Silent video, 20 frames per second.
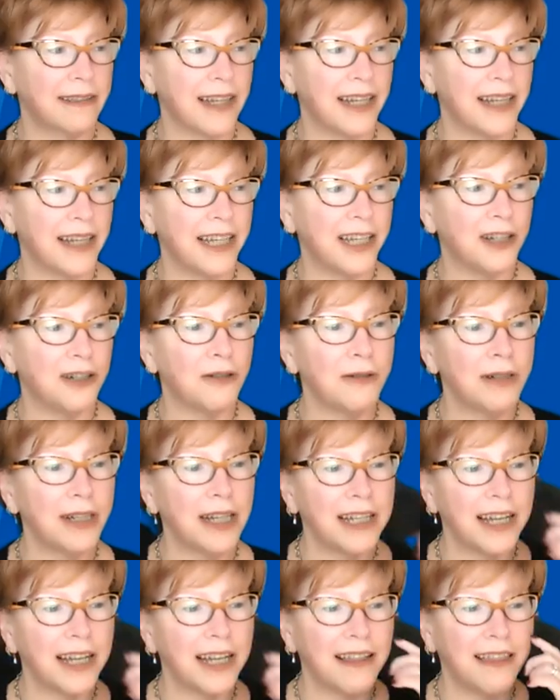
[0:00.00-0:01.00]
thank you.
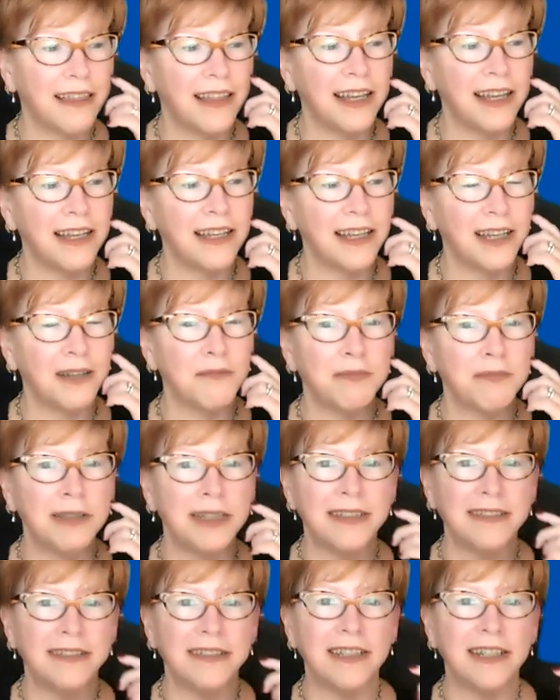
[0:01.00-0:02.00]
And I think
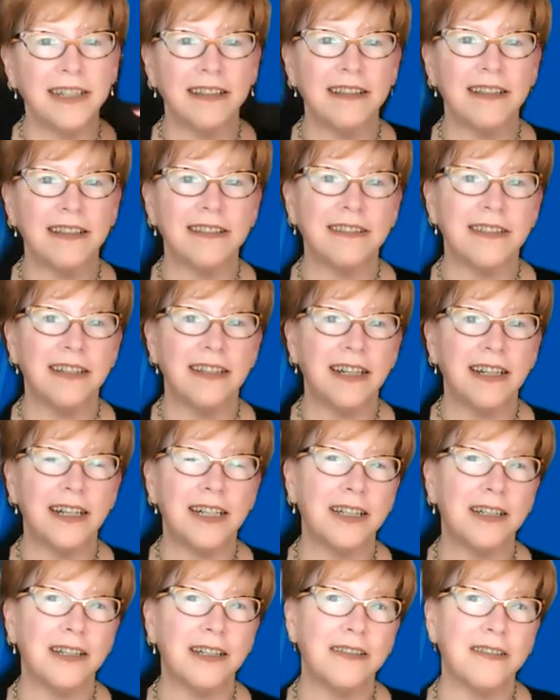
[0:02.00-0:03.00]
implicit in this,
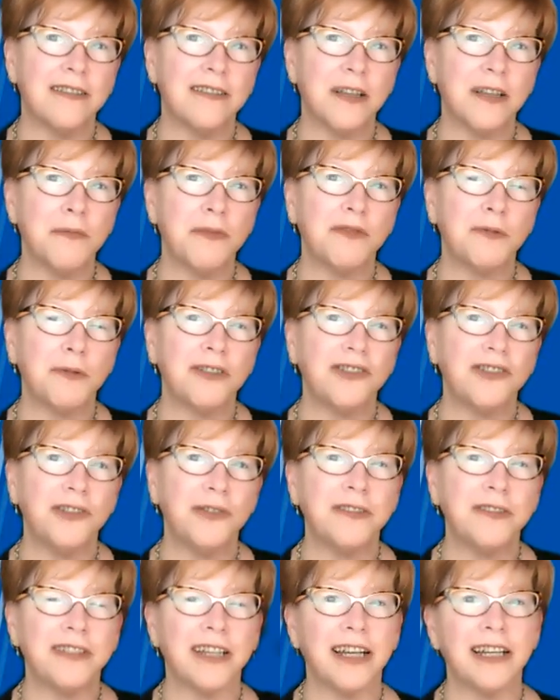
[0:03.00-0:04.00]
some of what you
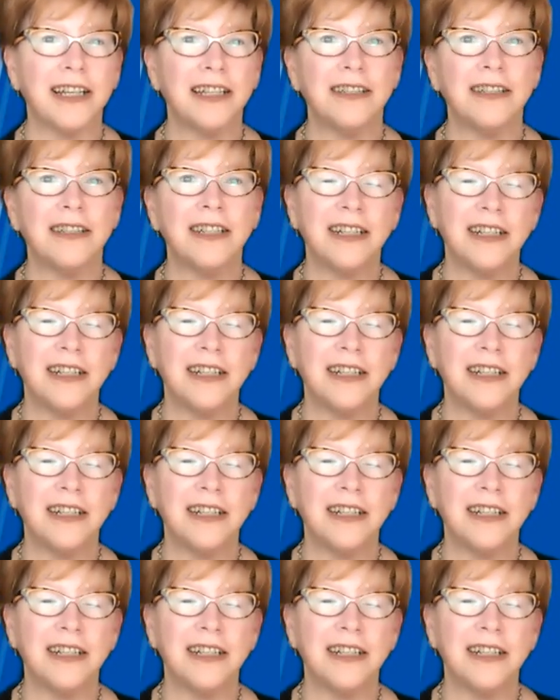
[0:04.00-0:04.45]
said